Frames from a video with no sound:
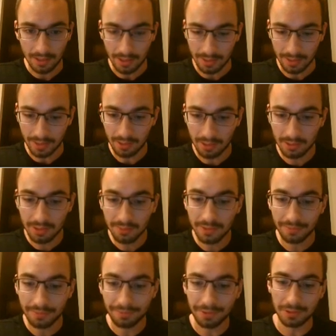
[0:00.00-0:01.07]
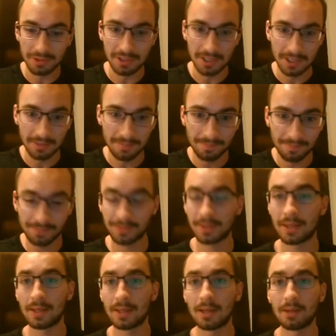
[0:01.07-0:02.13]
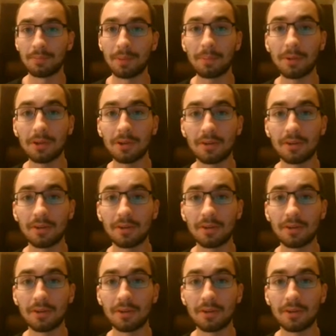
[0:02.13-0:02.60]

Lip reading: And that'll give you the frequency. Remember,